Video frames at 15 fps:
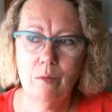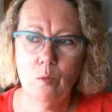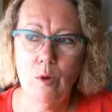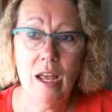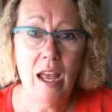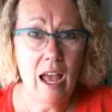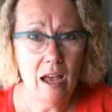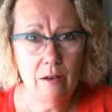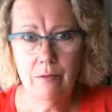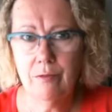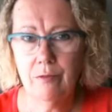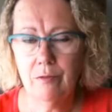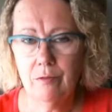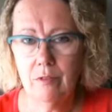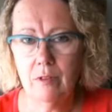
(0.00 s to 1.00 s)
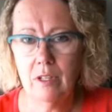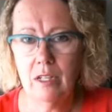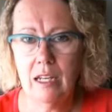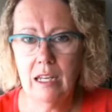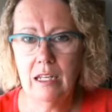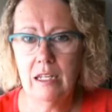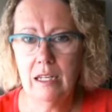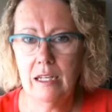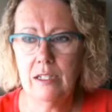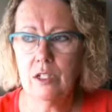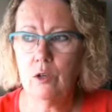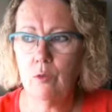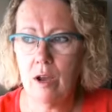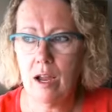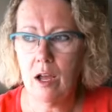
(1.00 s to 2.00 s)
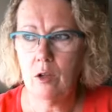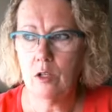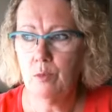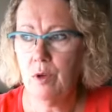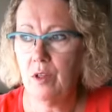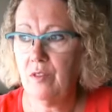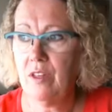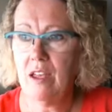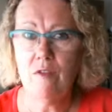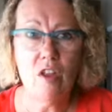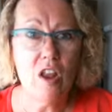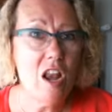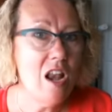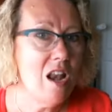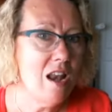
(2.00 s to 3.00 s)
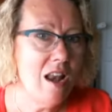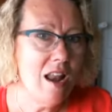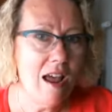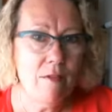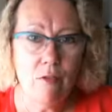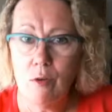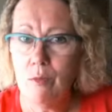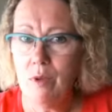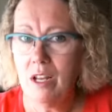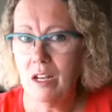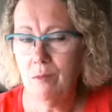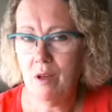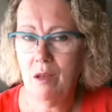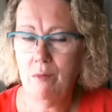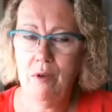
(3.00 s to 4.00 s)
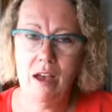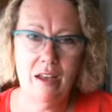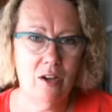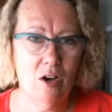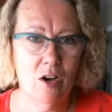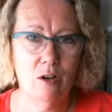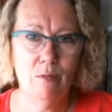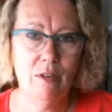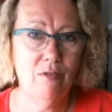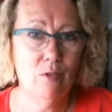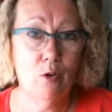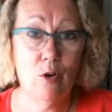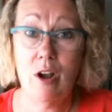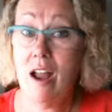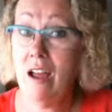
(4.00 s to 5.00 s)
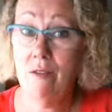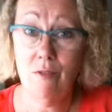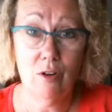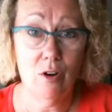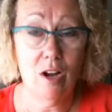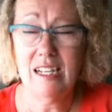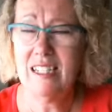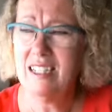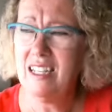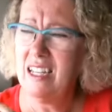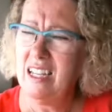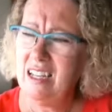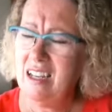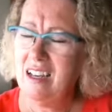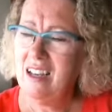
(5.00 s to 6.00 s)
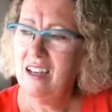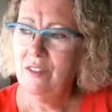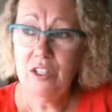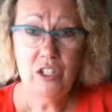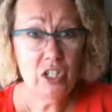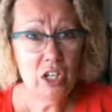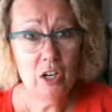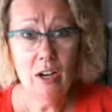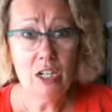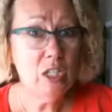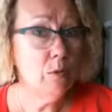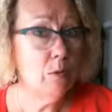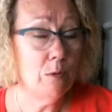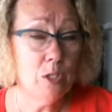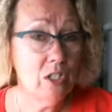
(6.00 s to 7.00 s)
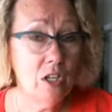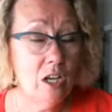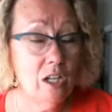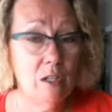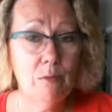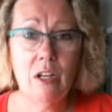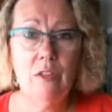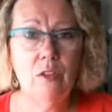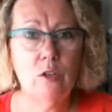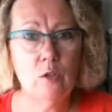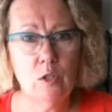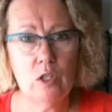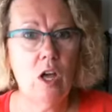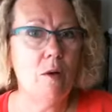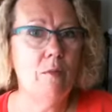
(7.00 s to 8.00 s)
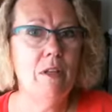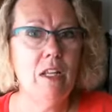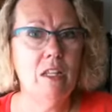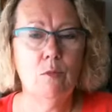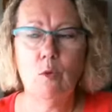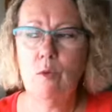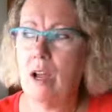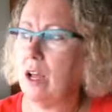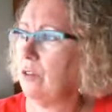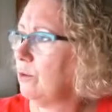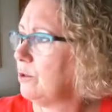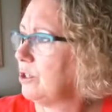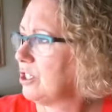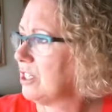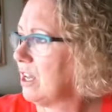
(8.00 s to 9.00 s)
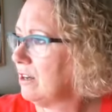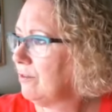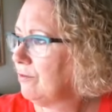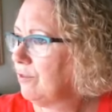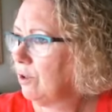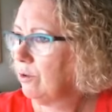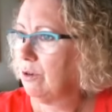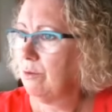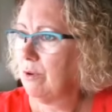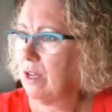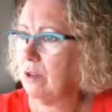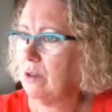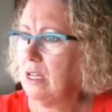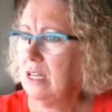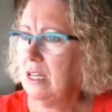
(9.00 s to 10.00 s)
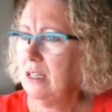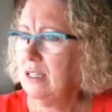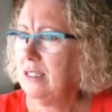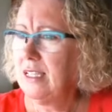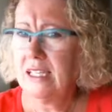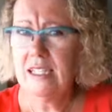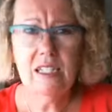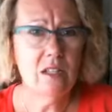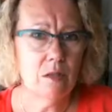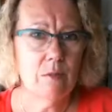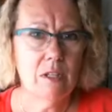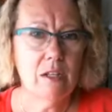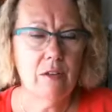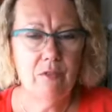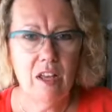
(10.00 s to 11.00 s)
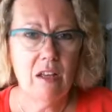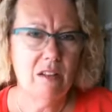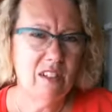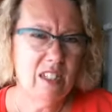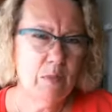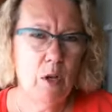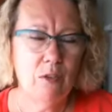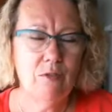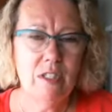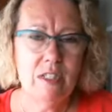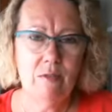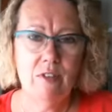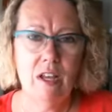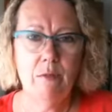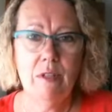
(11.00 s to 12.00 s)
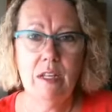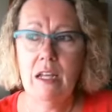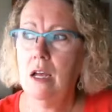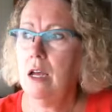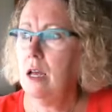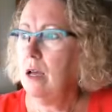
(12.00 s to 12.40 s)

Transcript: we have Canadian geese around, but they've never been in my backyard before, ever. I see this year, actually, we were just talking about it. There's not many of them around. They were just kind of floating around. 6 of them, like a small family,